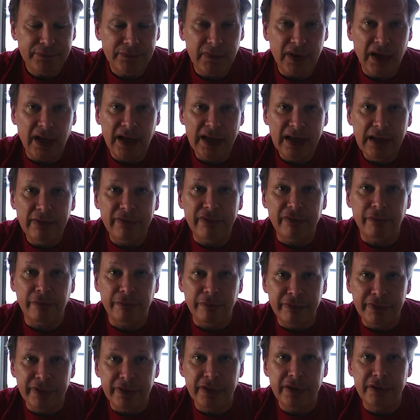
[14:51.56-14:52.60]
I have a
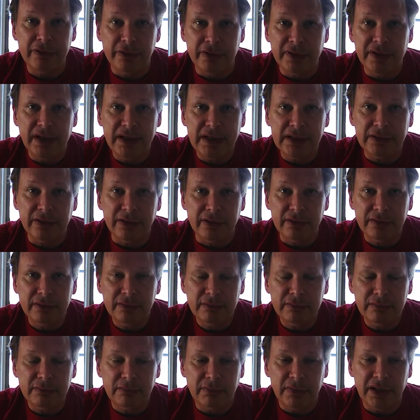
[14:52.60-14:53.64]
really good doctor.
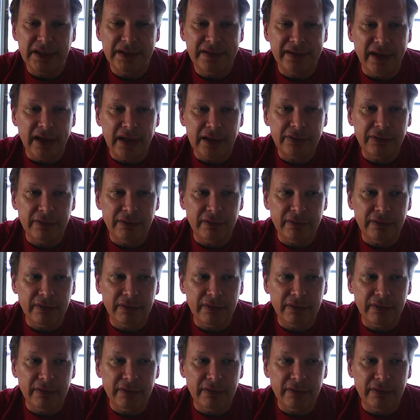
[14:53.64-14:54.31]
My doctor,